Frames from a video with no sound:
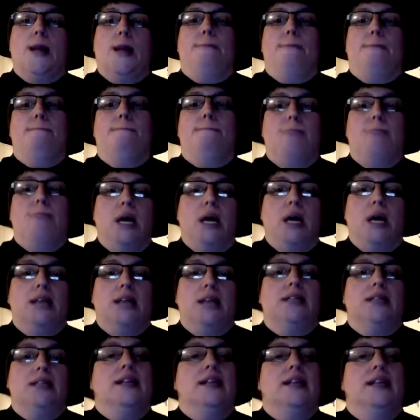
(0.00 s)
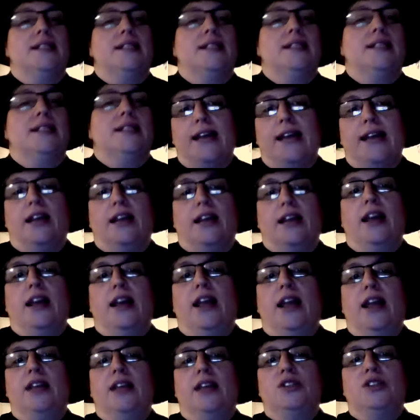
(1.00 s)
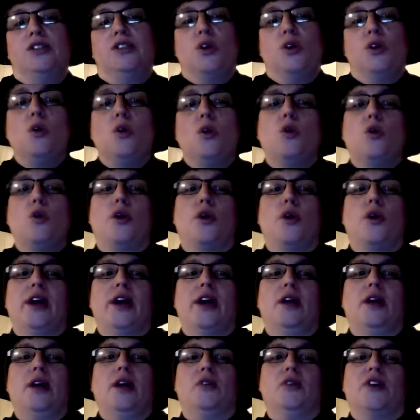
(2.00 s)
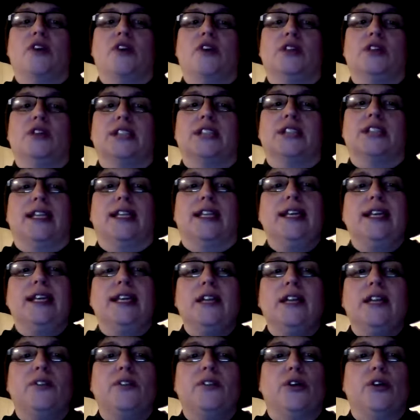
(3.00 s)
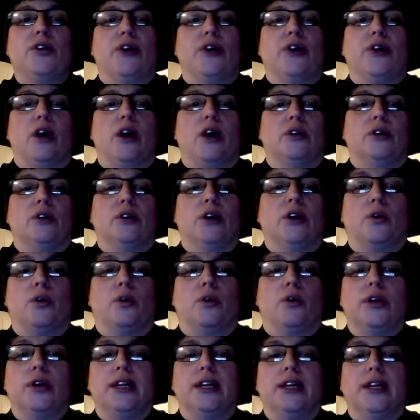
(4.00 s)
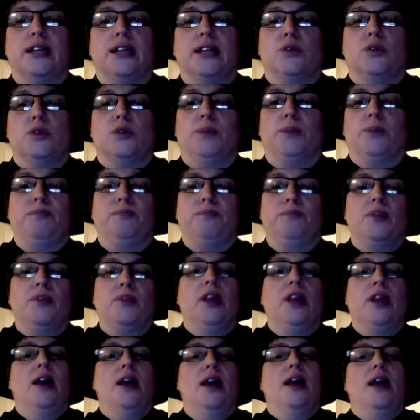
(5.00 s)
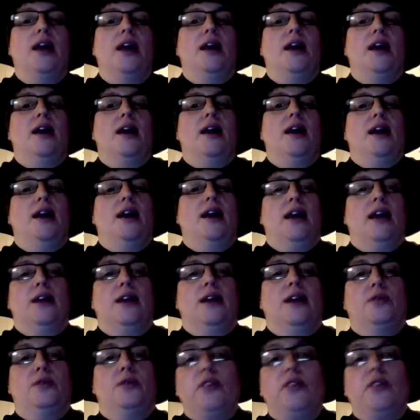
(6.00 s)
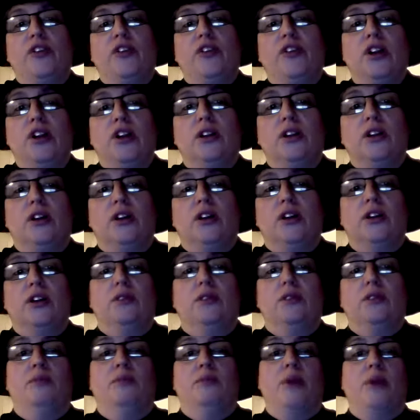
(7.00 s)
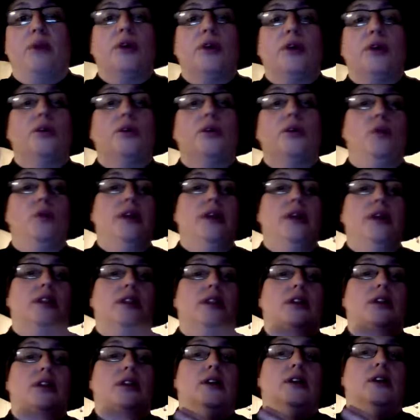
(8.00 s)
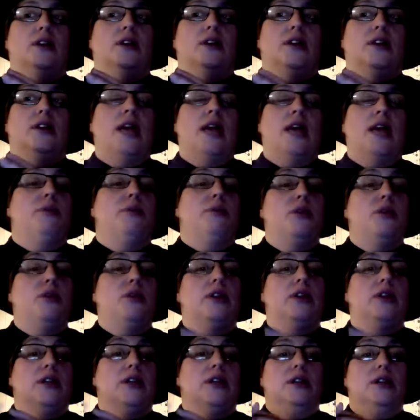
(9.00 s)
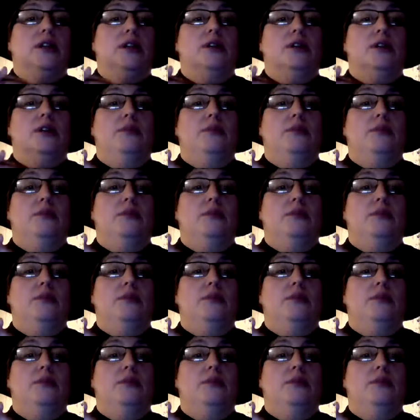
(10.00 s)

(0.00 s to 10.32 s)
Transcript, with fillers: But instead, a stone quarry was found just a little further out, a really nice one. And Riverfield bartered with the capital and